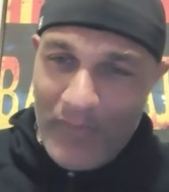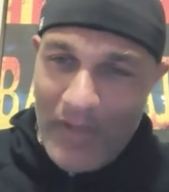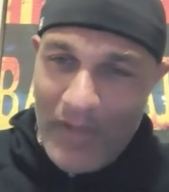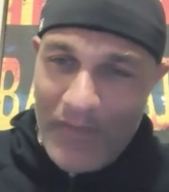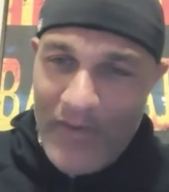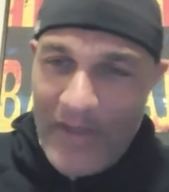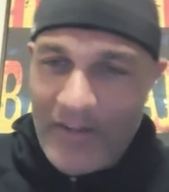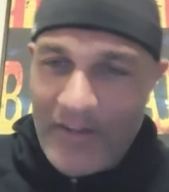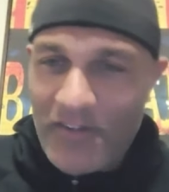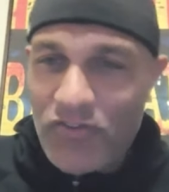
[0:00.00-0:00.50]
I've
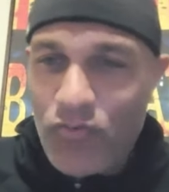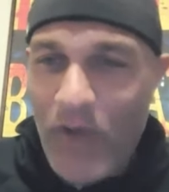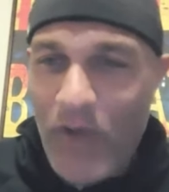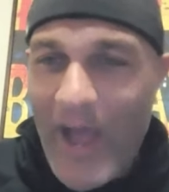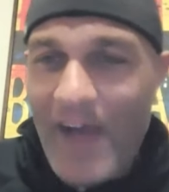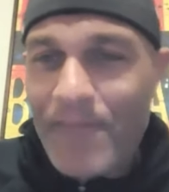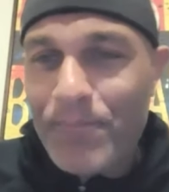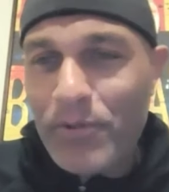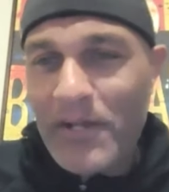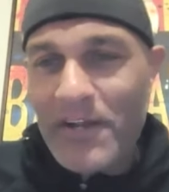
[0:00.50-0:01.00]
had to
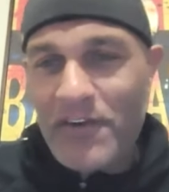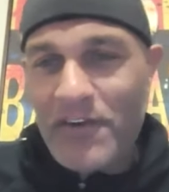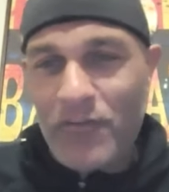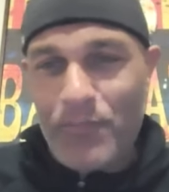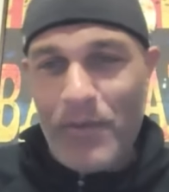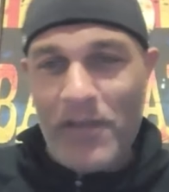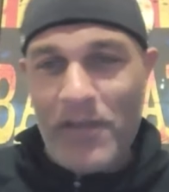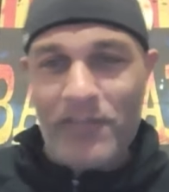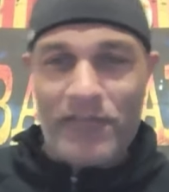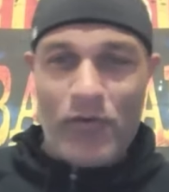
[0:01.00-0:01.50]
draft players
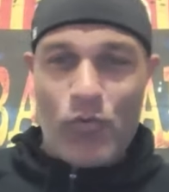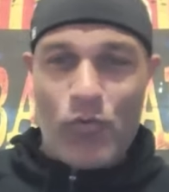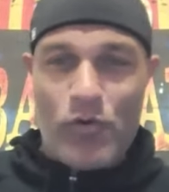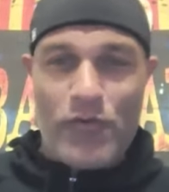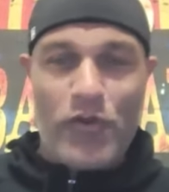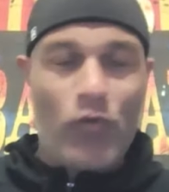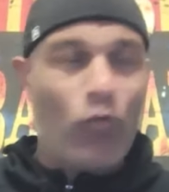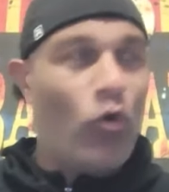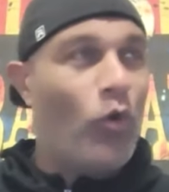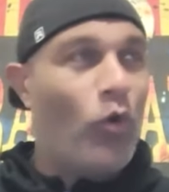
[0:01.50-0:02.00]
based on where
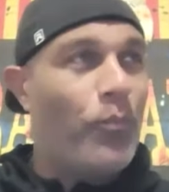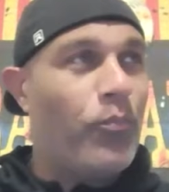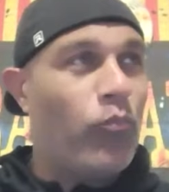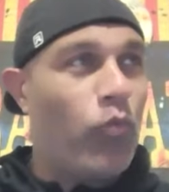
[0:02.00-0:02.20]
their role,